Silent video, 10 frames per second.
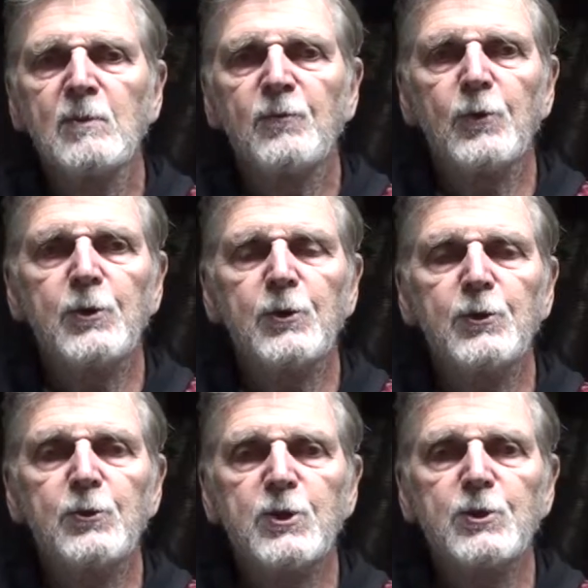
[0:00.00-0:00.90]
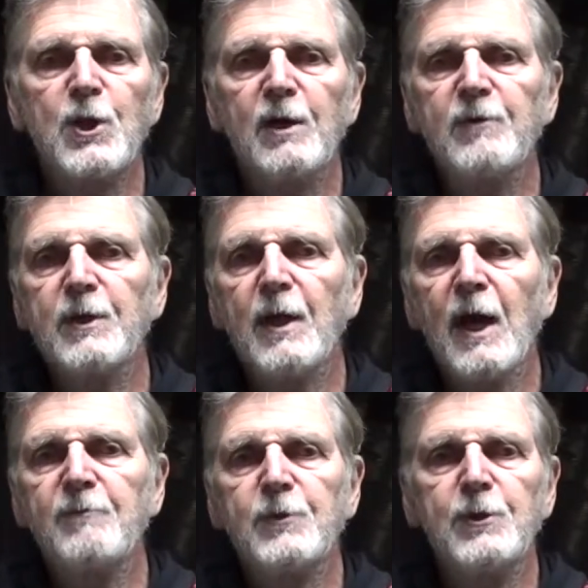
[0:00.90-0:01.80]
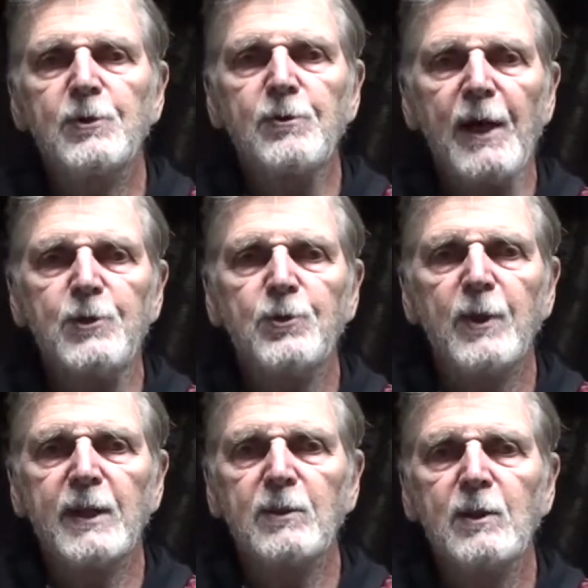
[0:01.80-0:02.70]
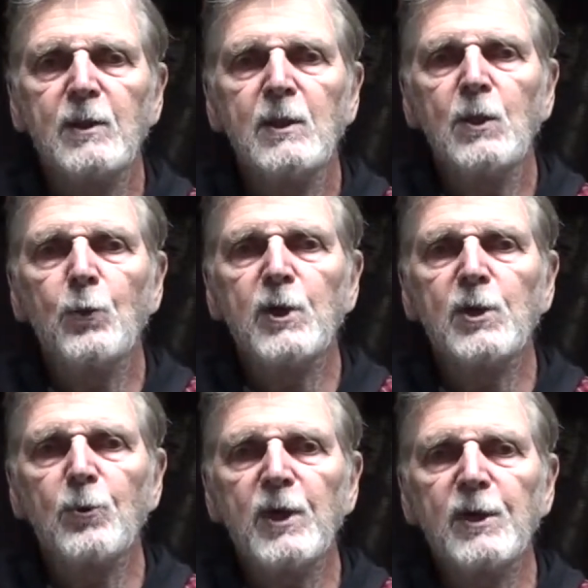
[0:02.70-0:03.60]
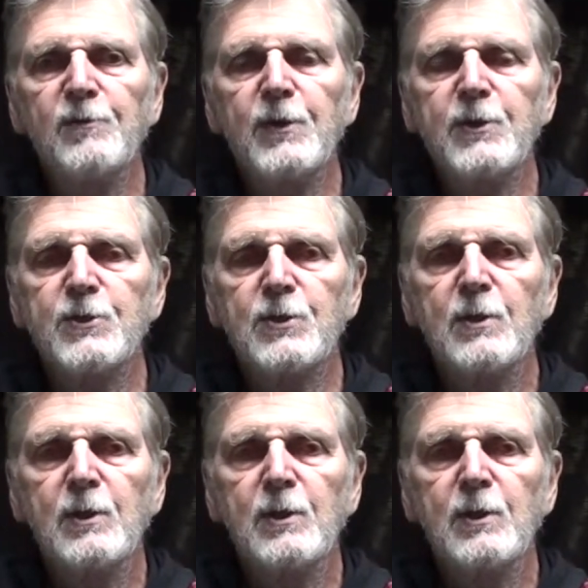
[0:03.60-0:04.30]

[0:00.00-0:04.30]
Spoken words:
for your usage of it after you graduate. We're aware of this.